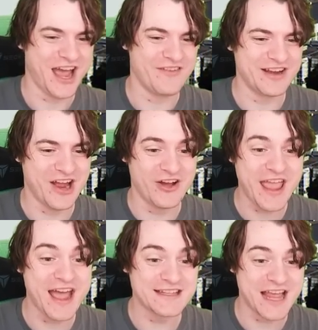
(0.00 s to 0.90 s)
I mean, oh
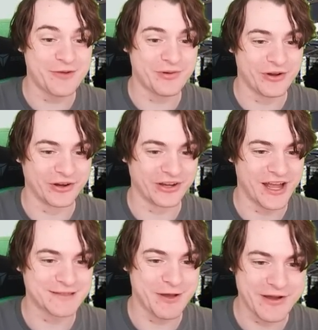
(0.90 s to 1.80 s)
yeah, it's Aalborg.
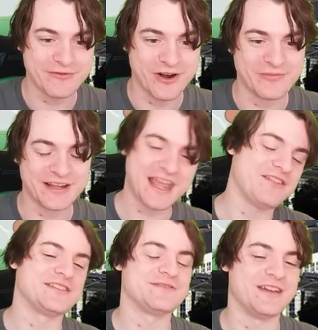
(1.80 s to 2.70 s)
I spelled it wrong, but it
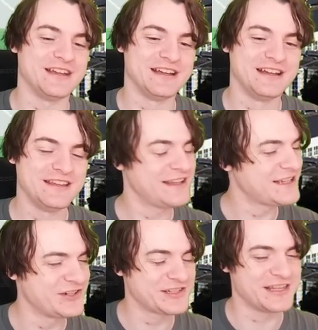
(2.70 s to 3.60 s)
gave it to me. That's
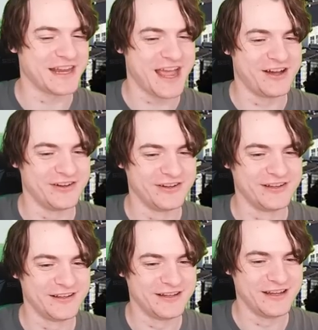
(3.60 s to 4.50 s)
interesting how
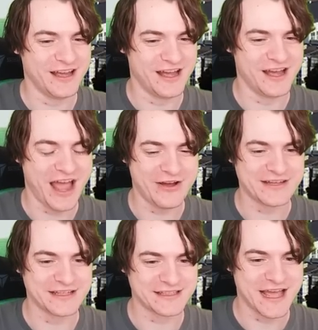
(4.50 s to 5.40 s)
it
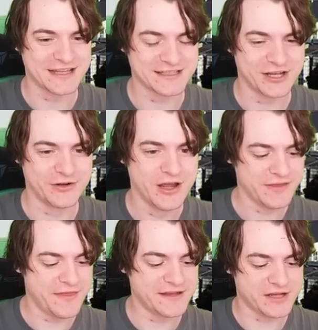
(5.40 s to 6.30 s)
does that. So
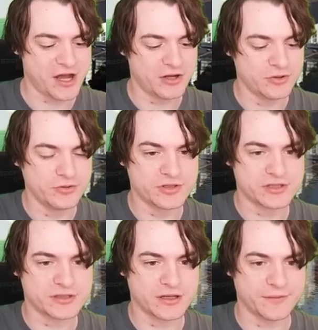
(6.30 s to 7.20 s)
then there's
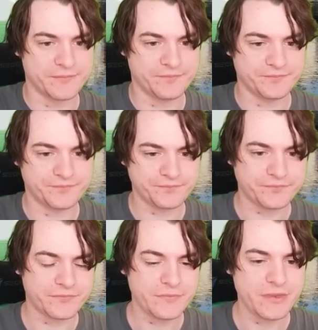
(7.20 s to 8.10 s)
Aarhus.
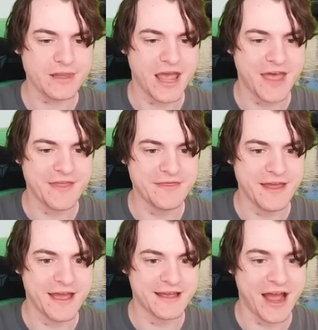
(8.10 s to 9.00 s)
And then
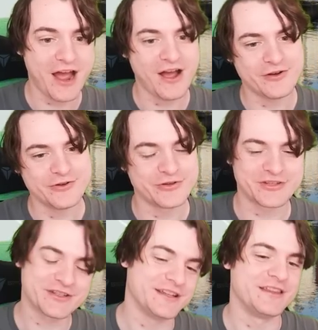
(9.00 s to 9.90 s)
the
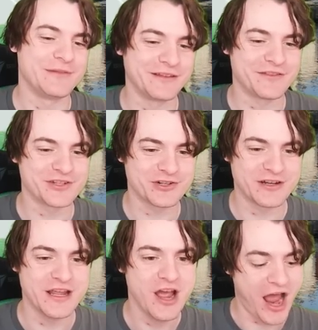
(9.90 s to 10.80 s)
Aarhus in the middle of the
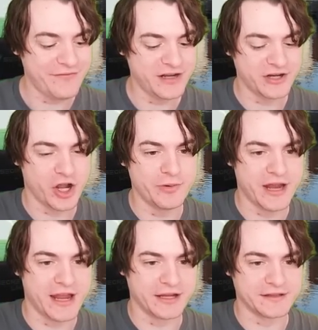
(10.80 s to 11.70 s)
street. I haven't done
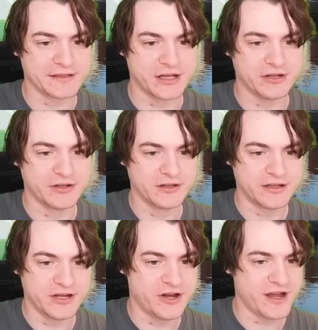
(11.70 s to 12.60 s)
Copenhagen, so,
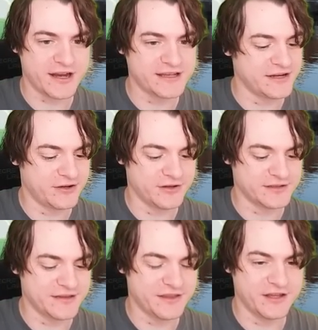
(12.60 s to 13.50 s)
you know, did
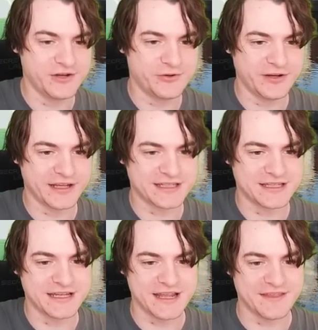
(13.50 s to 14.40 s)
the Nordics,
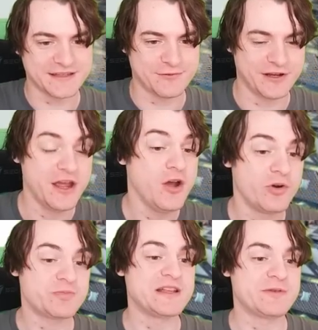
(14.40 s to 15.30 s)
didn't get this one.
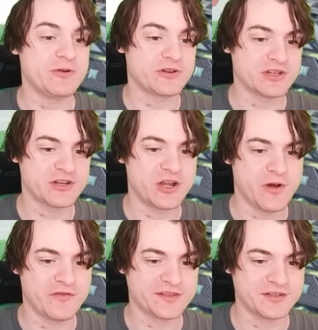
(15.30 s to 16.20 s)
Which means we also can go
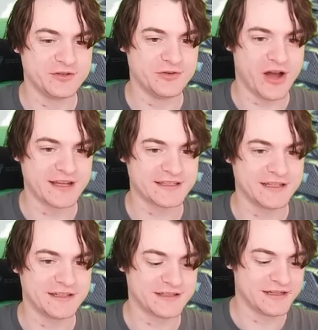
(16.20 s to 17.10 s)
over to
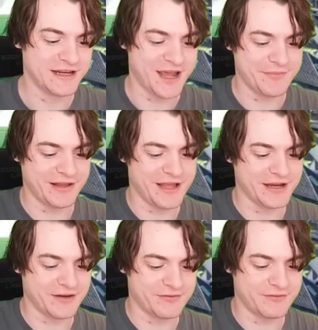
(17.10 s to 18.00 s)
Iceland and be
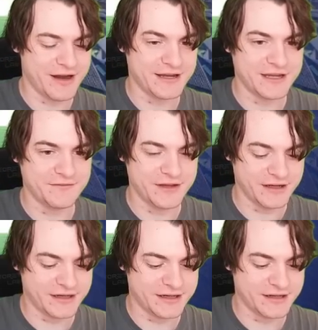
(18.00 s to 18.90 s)
like,
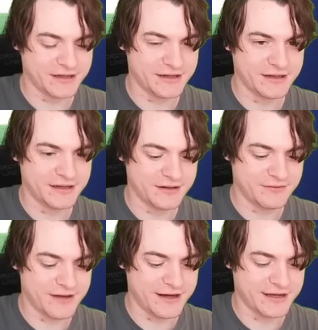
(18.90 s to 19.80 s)
Reykjavik,
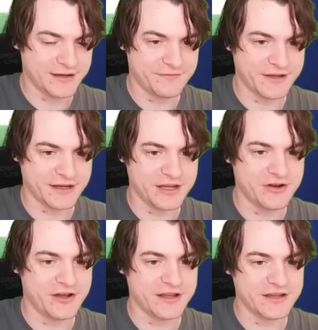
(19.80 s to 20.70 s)
Reykjavik. You
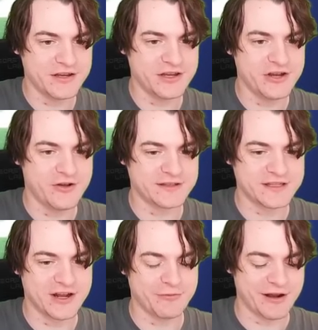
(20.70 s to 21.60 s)
know it's
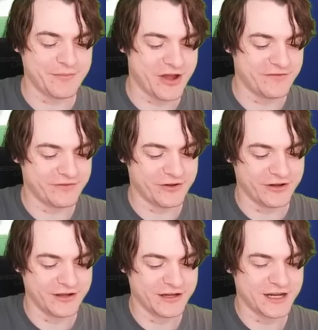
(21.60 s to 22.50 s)
the only one I'm going for.
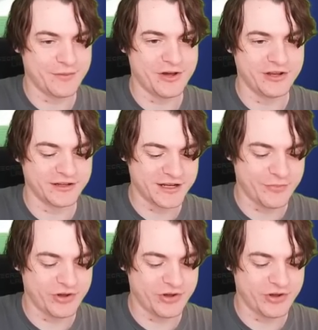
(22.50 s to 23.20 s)
Come on.